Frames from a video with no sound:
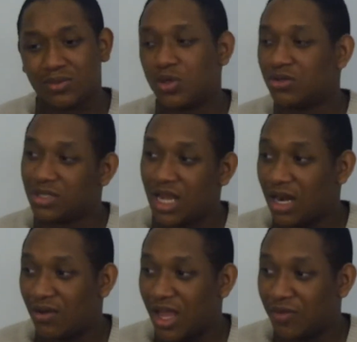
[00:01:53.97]
Well, I
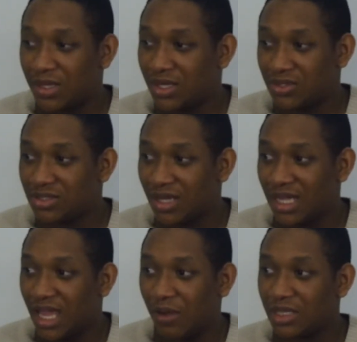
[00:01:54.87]
don't have bills, so I
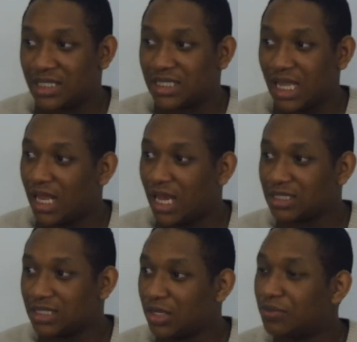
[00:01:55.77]
can't really say that,
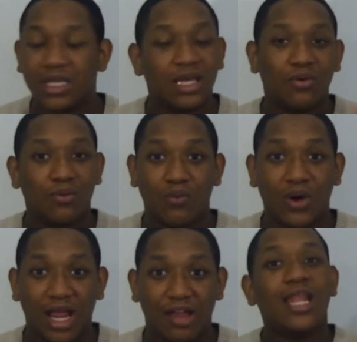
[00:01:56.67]
so whatever.